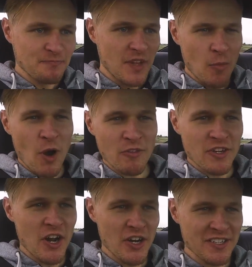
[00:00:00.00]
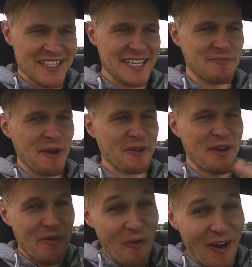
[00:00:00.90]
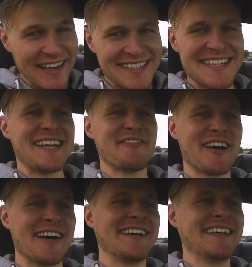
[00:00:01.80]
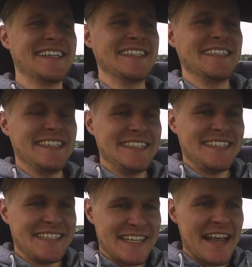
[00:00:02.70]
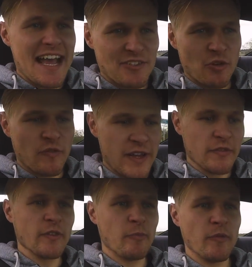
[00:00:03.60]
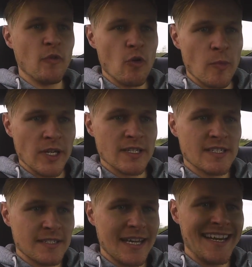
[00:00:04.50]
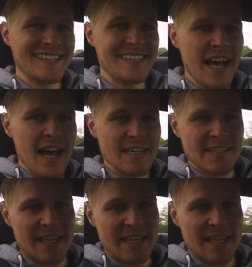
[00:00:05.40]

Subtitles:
And while the 996 won't quite deliver that sort of level of performance, it does